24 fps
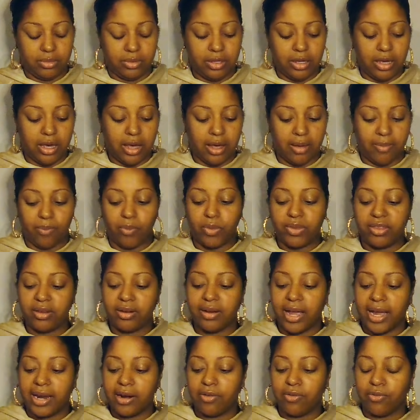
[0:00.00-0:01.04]
Yeah, with the
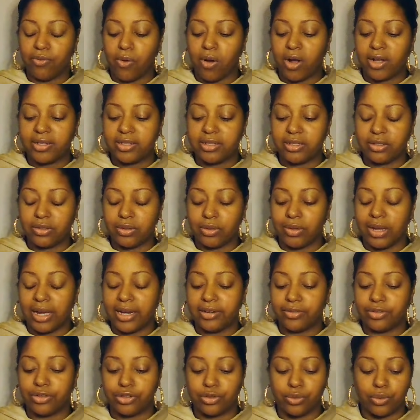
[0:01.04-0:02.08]
Knight of Wands,
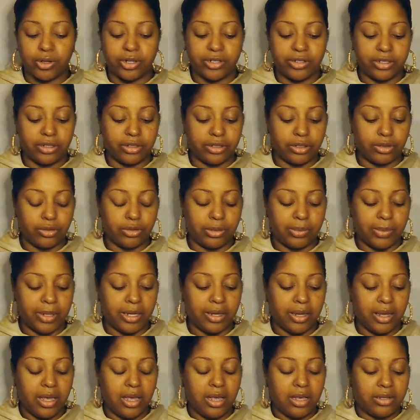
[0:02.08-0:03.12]
Knight of Swords, excuse me.
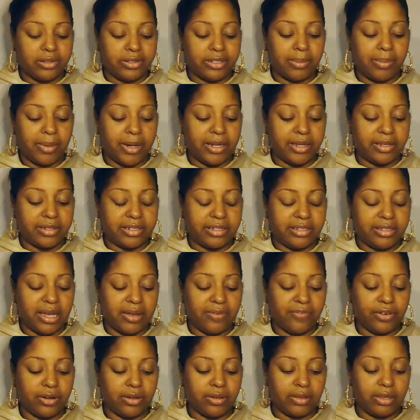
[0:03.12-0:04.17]
Somebody is
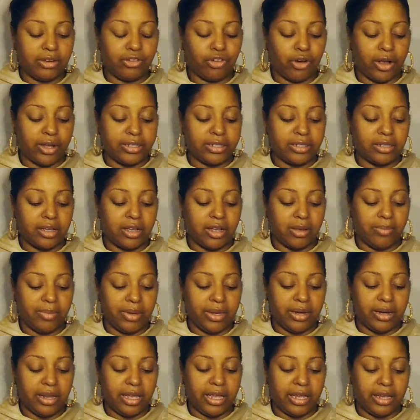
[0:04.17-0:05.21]
definitely trying to come
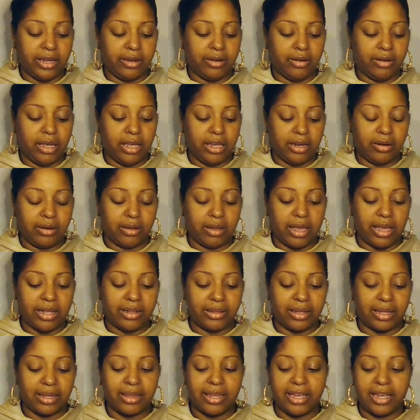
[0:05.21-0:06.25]
in and, and,
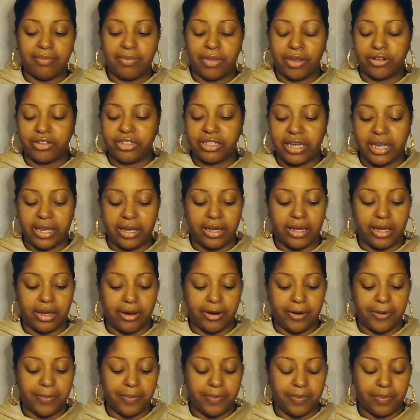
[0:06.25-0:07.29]
and claim their stake
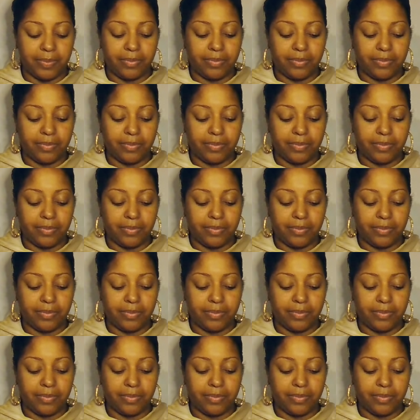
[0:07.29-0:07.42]
here.